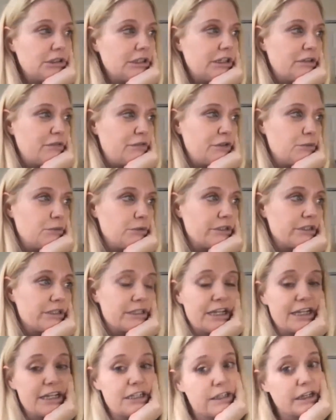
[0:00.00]
If it was
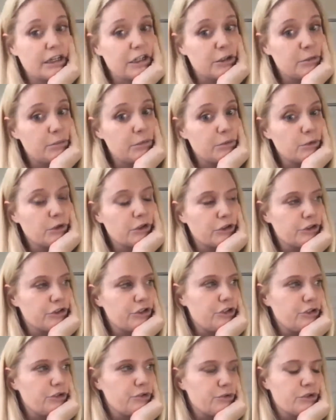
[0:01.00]
sand, that could be water
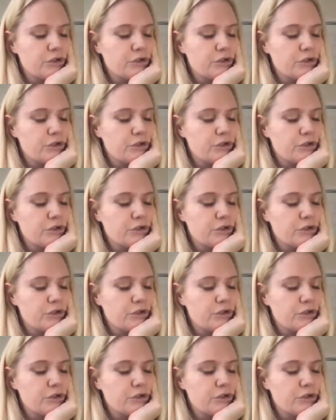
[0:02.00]
too.